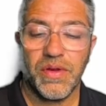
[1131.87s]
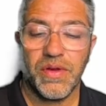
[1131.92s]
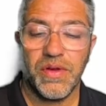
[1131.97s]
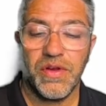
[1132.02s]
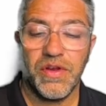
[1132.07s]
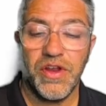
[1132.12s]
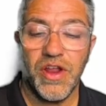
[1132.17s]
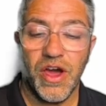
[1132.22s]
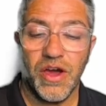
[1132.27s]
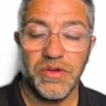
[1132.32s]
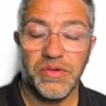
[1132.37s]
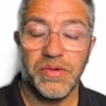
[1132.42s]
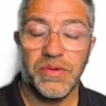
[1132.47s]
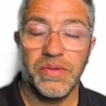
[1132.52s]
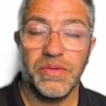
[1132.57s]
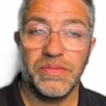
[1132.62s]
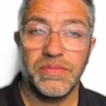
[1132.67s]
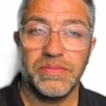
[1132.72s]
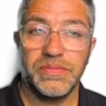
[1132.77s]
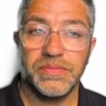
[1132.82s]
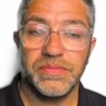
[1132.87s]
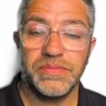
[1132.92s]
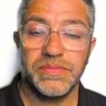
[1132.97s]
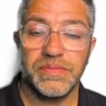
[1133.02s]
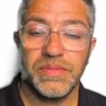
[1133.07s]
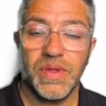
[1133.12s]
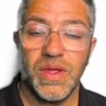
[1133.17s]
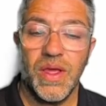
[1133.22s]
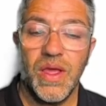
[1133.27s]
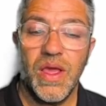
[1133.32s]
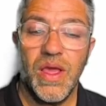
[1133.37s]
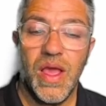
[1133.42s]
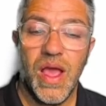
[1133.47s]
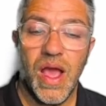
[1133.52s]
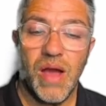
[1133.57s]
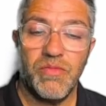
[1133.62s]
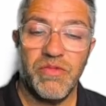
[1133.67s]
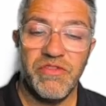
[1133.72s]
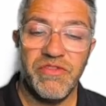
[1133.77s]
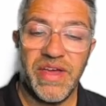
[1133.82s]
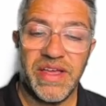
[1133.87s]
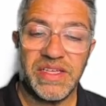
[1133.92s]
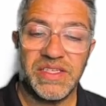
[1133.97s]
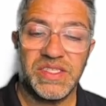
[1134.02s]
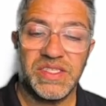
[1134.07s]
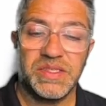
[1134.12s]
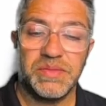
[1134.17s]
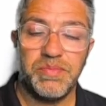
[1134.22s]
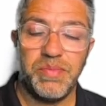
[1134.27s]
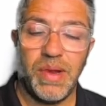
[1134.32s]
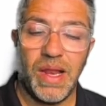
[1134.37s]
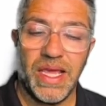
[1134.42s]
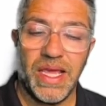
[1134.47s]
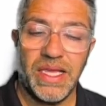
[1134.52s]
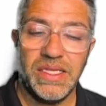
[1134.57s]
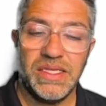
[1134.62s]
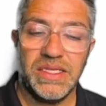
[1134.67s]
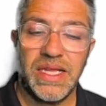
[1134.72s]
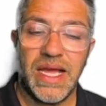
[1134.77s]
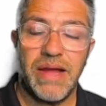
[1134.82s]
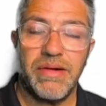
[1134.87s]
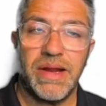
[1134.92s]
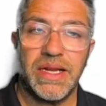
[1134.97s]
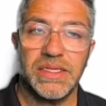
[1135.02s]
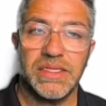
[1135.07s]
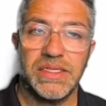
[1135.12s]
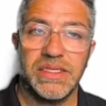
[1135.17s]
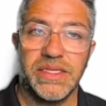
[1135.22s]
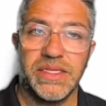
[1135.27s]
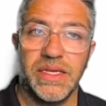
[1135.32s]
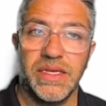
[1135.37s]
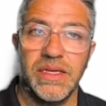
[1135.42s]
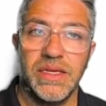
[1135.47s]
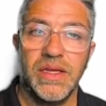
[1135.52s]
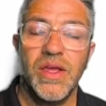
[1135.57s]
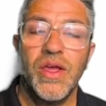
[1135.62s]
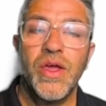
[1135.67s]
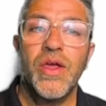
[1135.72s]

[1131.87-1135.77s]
No. And we've explained our answer